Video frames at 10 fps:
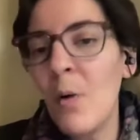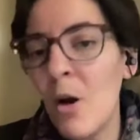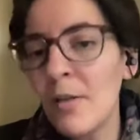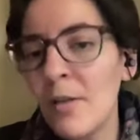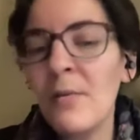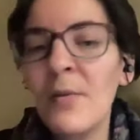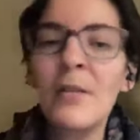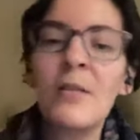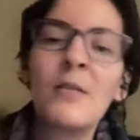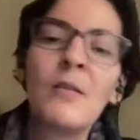parts of
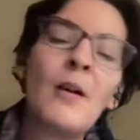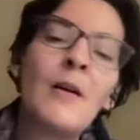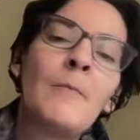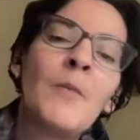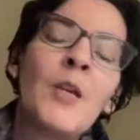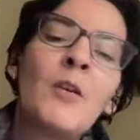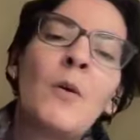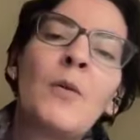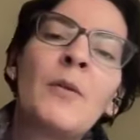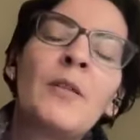this,
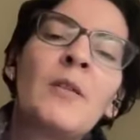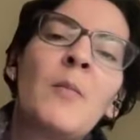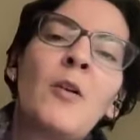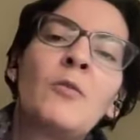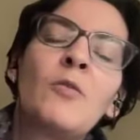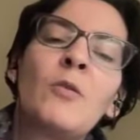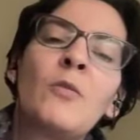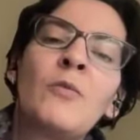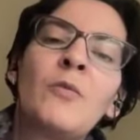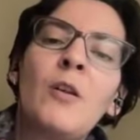whether it's about sort
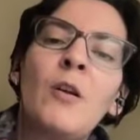of,